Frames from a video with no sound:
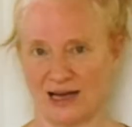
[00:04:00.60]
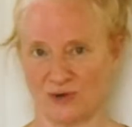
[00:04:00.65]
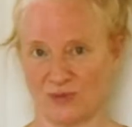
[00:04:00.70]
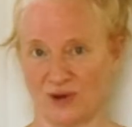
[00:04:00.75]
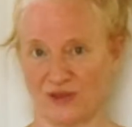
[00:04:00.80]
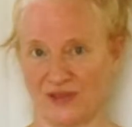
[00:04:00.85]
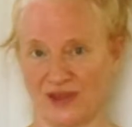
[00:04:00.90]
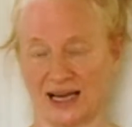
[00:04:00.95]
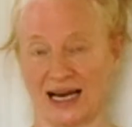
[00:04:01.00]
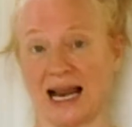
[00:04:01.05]
and
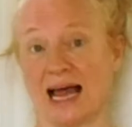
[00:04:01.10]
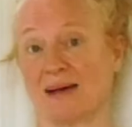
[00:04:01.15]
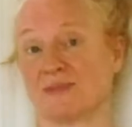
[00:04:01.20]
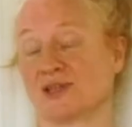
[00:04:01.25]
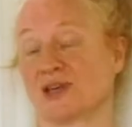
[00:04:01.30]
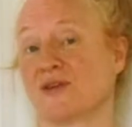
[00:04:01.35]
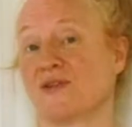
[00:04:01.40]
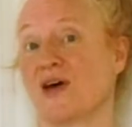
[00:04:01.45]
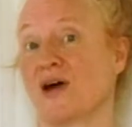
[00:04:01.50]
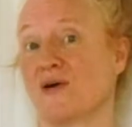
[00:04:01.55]
with the
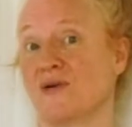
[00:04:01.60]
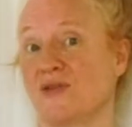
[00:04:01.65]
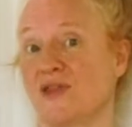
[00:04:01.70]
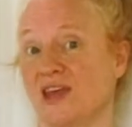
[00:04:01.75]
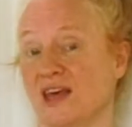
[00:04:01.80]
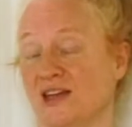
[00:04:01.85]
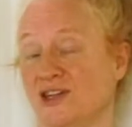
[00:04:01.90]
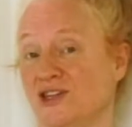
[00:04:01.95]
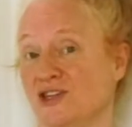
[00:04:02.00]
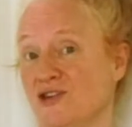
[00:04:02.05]
claps, although
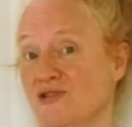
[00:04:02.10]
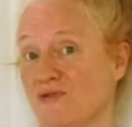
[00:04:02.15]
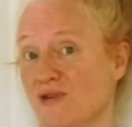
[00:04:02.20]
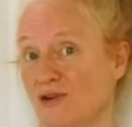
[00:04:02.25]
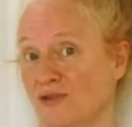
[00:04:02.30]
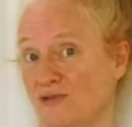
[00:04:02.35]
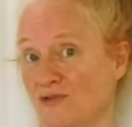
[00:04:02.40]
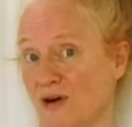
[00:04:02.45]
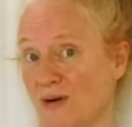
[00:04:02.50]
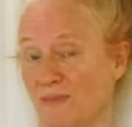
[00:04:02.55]
the do
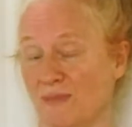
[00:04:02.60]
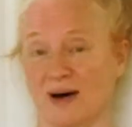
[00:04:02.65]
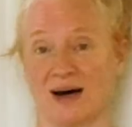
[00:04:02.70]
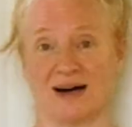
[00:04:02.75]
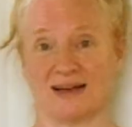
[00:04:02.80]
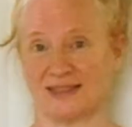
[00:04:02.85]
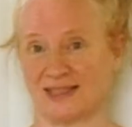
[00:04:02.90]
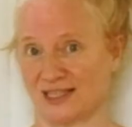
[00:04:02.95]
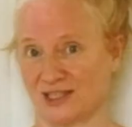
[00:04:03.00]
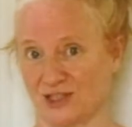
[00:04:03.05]
run run
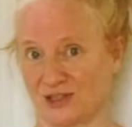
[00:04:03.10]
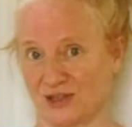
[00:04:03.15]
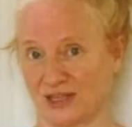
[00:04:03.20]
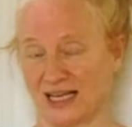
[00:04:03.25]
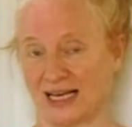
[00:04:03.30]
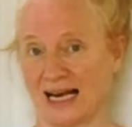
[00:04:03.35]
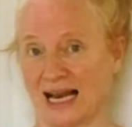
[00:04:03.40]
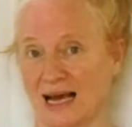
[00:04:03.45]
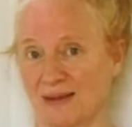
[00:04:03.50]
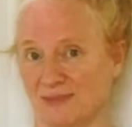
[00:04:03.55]
part doesn't do
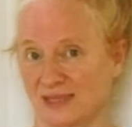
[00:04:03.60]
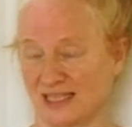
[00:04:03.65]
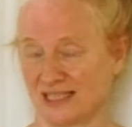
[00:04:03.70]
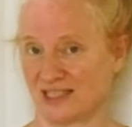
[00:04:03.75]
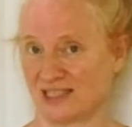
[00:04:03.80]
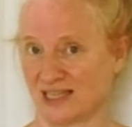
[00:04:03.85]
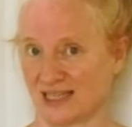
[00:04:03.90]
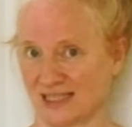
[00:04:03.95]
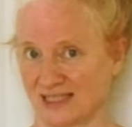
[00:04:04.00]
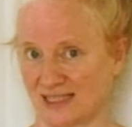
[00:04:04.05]
the claps, it's
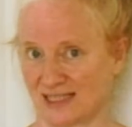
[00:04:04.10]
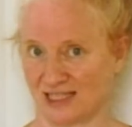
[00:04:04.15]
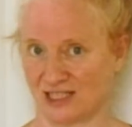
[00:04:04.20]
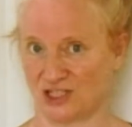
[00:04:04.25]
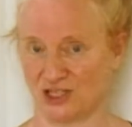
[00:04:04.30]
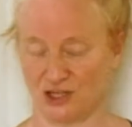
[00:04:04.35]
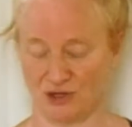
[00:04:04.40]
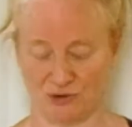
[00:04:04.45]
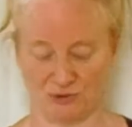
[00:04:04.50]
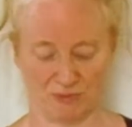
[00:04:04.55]
just the
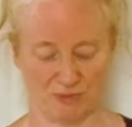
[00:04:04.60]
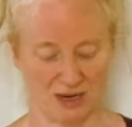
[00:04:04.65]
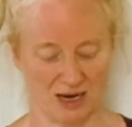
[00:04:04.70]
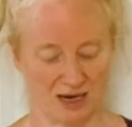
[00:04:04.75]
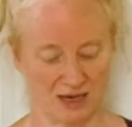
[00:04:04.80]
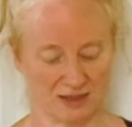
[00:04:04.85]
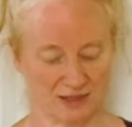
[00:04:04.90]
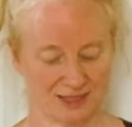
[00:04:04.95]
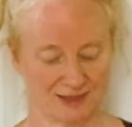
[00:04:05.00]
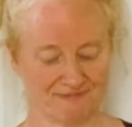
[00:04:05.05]
tune
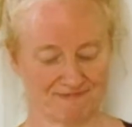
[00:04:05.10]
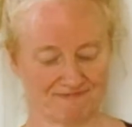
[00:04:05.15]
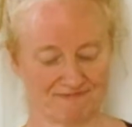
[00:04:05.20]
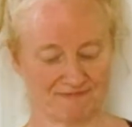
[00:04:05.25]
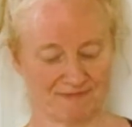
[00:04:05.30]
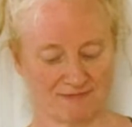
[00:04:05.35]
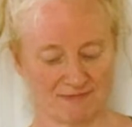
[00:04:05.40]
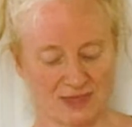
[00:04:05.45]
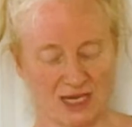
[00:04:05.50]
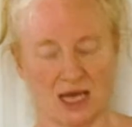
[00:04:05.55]
part.
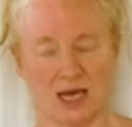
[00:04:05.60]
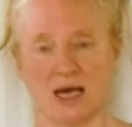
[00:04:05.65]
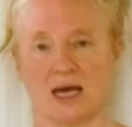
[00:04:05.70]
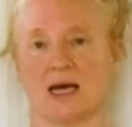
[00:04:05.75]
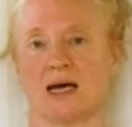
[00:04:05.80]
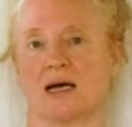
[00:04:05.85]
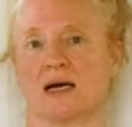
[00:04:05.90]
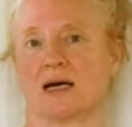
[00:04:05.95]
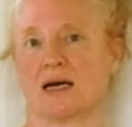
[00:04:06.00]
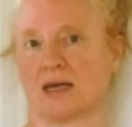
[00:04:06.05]

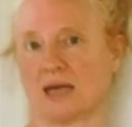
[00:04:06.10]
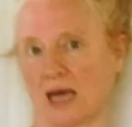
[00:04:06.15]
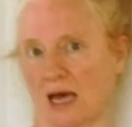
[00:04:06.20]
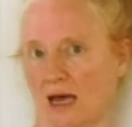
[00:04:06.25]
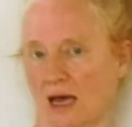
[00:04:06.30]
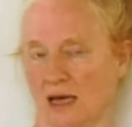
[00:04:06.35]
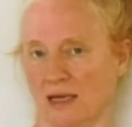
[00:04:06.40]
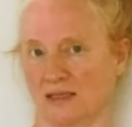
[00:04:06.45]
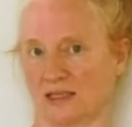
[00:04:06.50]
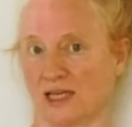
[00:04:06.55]

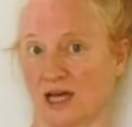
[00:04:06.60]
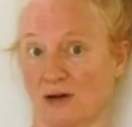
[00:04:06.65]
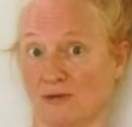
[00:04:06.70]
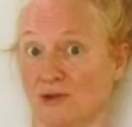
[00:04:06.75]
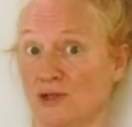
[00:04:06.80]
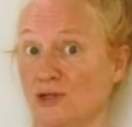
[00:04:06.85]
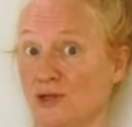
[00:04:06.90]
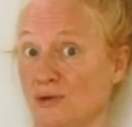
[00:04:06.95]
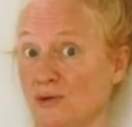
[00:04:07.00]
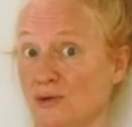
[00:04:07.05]
Okay,
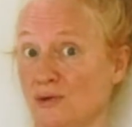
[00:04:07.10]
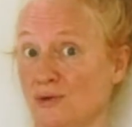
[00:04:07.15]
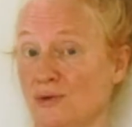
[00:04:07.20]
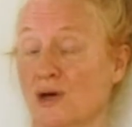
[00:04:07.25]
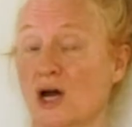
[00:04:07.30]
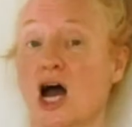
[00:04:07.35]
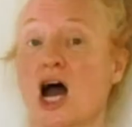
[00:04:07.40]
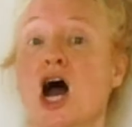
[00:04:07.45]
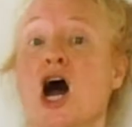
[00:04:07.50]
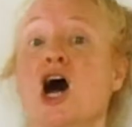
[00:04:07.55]
so
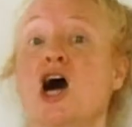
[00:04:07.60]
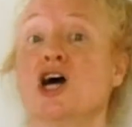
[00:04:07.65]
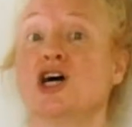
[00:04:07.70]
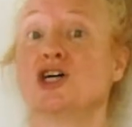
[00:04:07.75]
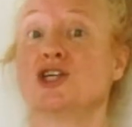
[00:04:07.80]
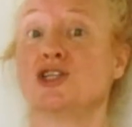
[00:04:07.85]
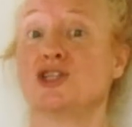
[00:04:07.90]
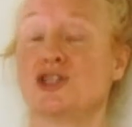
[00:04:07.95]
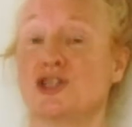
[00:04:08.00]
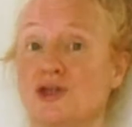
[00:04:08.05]
do
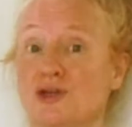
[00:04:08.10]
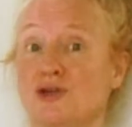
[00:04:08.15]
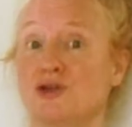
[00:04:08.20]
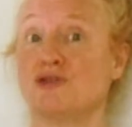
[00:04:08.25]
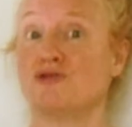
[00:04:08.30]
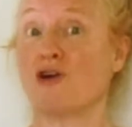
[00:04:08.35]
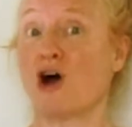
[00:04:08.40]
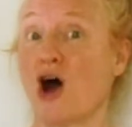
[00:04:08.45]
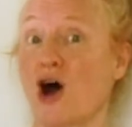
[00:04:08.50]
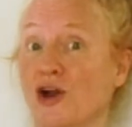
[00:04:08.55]

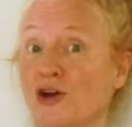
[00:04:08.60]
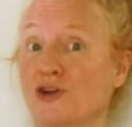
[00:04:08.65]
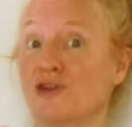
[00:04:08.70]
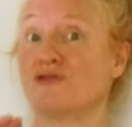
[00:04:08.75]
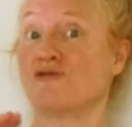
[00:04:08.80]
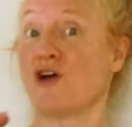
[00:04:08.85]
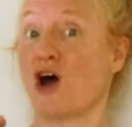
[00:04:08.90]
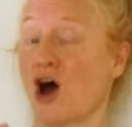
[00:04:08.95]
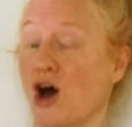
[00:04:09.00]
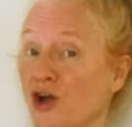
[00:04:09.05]

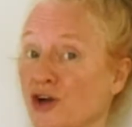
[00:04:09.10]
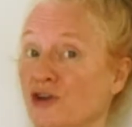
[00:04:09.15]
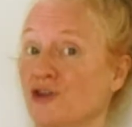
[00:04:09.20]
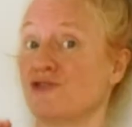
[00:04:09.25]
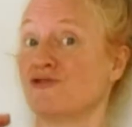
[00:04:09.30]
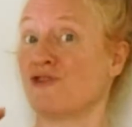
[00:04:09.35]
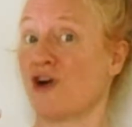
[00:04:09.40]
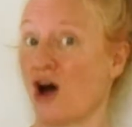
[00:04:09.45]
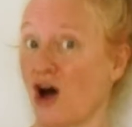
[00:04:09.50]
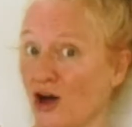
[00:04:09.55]
run
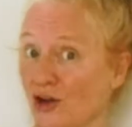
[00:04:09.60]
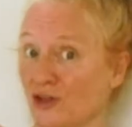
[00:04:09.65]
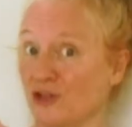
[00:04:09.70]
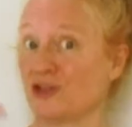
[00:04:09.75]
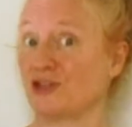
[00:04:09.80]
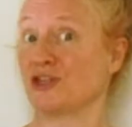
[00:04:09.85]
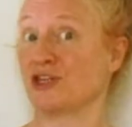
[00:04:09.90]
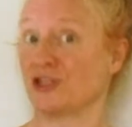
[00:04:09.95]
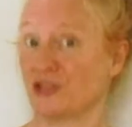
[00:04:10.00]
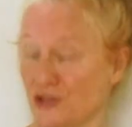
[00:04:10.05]
run
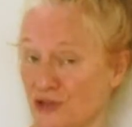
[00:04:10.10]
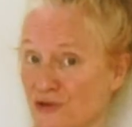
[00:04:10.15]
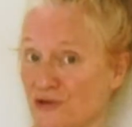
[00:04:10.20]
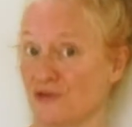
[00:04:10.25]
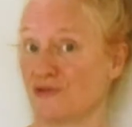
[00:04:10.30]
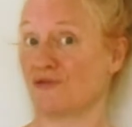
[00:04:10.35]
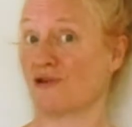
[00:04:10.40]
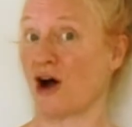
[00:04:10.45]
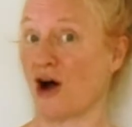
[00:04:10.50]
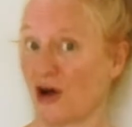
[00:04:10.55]
run da
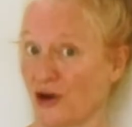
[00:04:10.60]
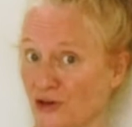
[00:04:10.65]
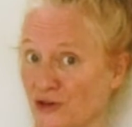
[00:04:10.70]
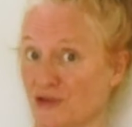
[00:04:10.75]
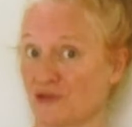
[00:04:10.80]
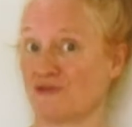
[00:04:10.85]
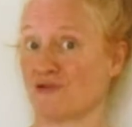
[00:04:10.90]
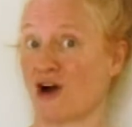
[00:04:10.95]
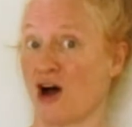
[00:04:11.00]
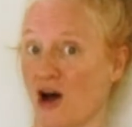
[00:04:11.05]
do
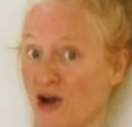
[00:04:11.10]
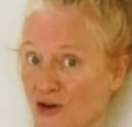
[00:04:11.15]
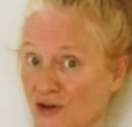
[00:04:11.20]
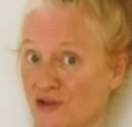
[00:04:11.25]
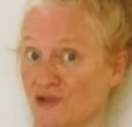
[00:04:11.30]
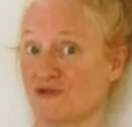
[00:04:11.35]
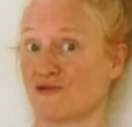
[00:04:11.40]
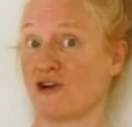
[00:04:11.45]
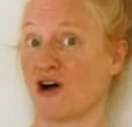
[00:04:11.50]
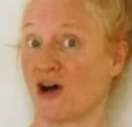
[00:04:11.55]
run
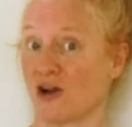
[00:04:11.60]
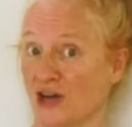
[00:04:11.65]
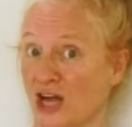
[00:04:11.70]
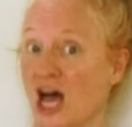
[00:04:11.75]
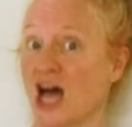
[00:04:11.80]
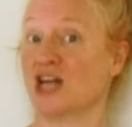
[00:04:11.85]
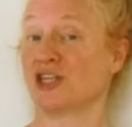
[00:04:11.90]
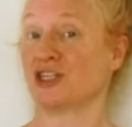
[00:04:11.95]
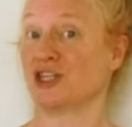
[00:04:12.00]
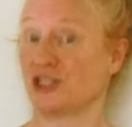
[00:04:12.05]
run run
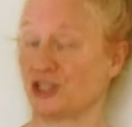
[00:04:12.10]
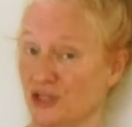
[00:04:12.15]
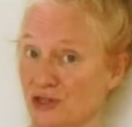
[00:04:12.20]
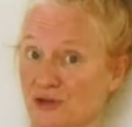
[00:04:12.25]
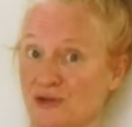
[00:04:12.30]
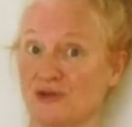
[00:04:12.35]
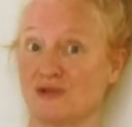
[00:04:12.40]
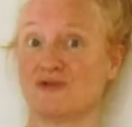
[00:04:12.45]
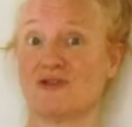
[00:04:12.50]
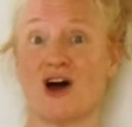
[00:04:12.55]
da
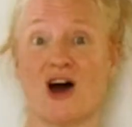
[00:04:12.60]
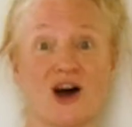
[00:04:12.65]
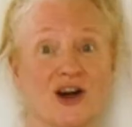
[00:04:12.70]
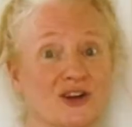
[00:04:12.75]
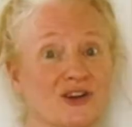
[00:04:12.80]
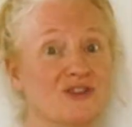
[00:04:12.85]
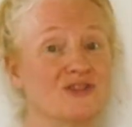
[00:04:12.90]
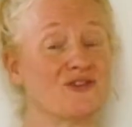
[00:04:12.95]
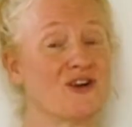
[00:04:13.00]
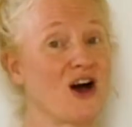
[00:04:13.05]
do
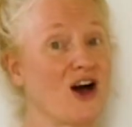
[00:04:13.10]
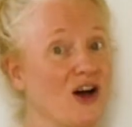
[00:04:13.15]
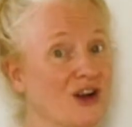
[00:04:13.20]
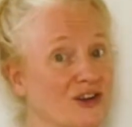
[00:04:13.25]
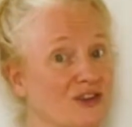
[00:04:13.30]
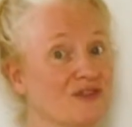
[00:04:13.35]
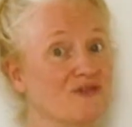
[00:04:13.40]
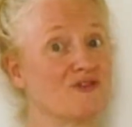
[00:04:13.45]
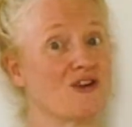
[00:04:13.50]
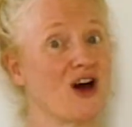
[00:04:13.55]
run
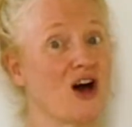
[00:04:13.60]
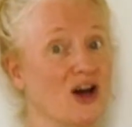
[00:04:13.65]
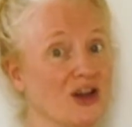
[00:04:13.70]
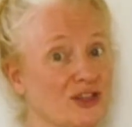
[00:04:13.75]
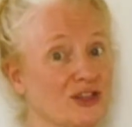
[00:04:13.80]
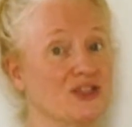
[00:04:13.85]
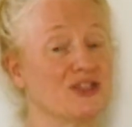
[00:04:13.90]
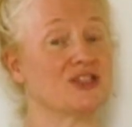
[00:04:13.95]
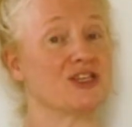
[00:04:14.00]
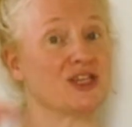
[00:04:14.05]
run
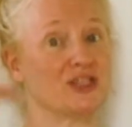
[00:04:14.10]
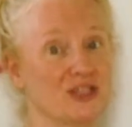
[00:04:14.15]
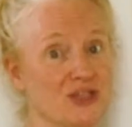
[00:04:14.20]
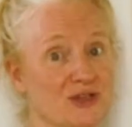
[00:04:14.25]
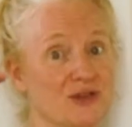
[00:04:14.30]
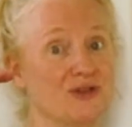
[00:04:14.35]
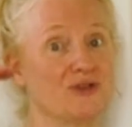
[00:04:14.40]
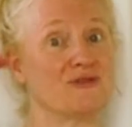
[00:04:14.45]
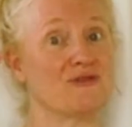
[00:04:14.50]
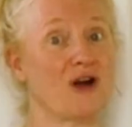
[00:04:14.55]
run da
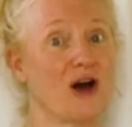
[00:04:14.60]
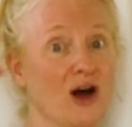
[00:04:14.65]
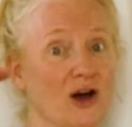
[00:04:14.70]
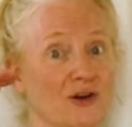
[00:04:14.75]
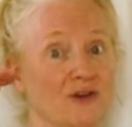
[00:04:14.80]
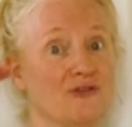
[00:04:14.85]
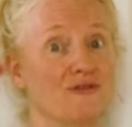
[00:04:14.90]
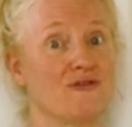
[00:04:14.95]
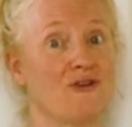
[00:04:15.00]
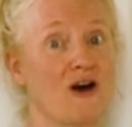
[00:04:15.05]
do
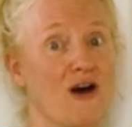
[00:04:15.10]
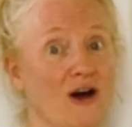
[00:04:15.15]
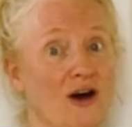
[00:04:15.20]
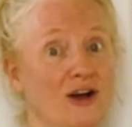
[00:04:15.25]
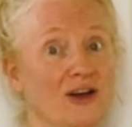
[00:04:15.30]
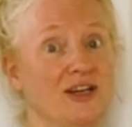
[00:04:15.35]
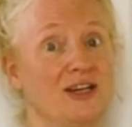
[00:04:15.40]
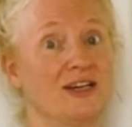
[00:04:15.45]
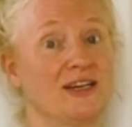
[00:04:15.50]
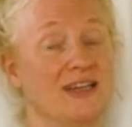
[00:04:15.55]
run
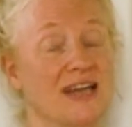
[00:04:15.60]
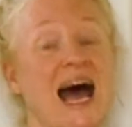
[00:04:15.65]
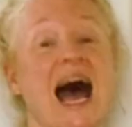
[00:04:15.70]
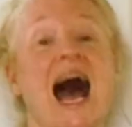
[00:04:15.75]
run.